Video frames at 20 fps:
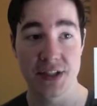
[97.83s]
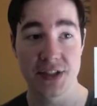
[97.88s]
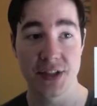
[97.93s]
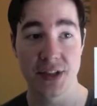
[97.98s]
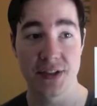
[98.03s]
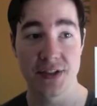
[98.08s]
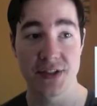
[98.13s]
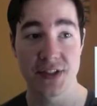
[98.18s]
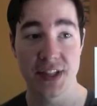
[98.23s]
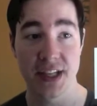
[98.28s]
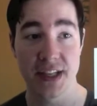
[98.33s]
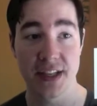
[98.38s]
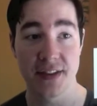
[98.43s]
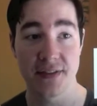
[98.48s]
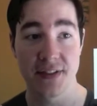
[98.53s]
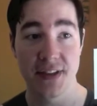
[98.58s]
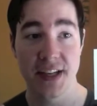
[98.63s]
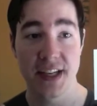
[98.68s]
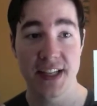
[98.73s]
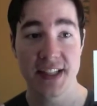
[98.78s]
So instead
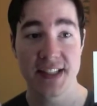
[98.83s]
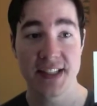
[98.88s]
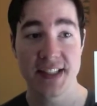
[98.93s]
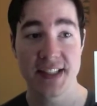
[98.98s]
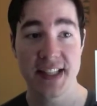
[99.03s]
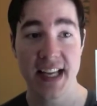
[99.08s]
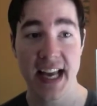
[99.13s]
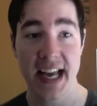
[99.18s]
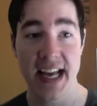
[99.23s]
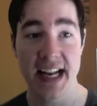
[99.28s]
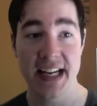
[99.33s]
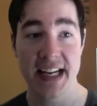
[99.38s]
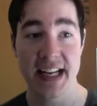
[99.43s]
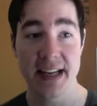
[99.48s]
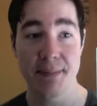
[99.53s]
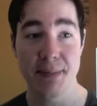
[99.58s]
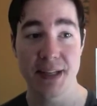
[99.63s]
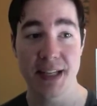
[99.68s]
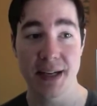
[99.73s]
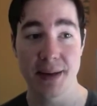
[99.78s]
of said,
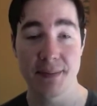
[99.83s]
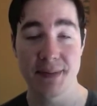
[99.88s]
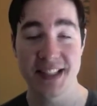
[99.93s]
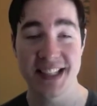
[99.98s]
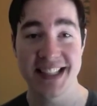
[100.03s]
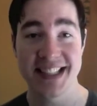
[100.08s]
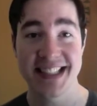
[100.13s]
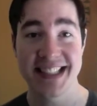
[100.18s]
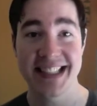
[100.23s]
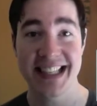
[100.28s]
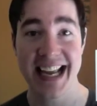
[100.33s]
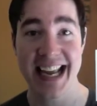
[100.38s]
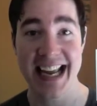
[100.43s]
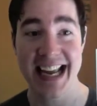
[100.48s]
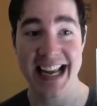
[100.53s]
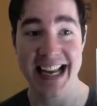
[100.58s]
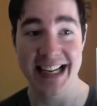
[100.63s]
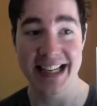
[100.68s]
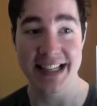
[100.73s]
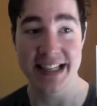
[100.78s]
it becomes
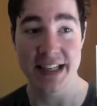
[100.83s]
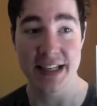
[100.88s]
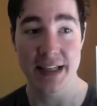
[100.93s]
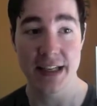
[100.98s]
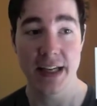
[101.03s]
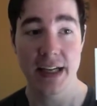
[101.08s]
said.